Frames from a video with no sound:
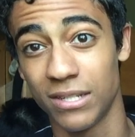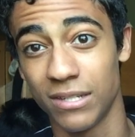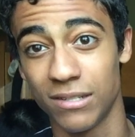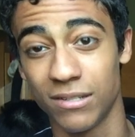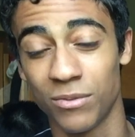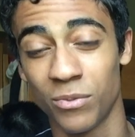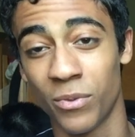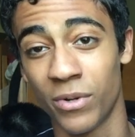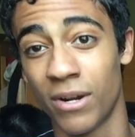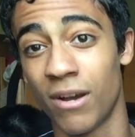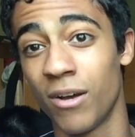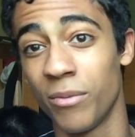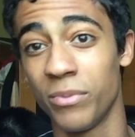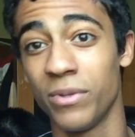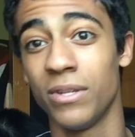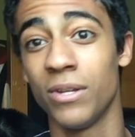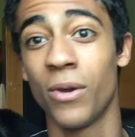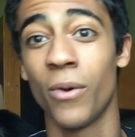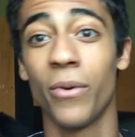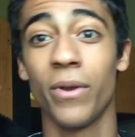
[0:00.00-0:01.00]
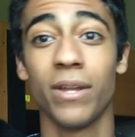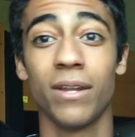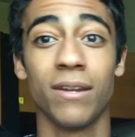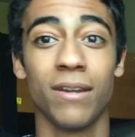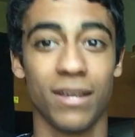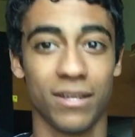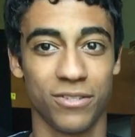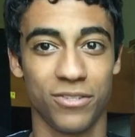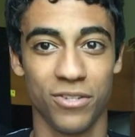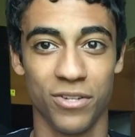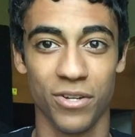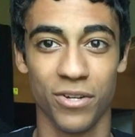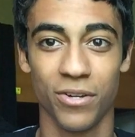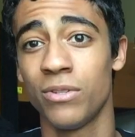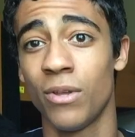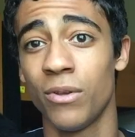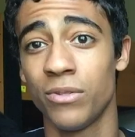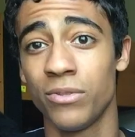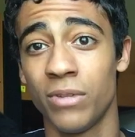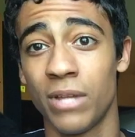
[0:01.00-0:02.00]
is, where I'll be going next year.
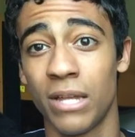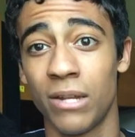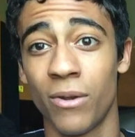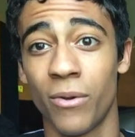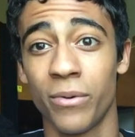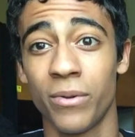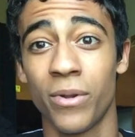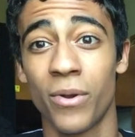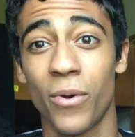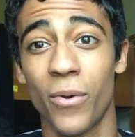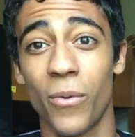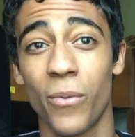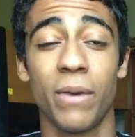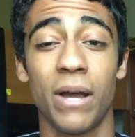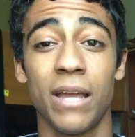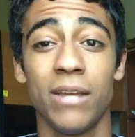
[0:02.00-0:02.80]
Those of you that don't know,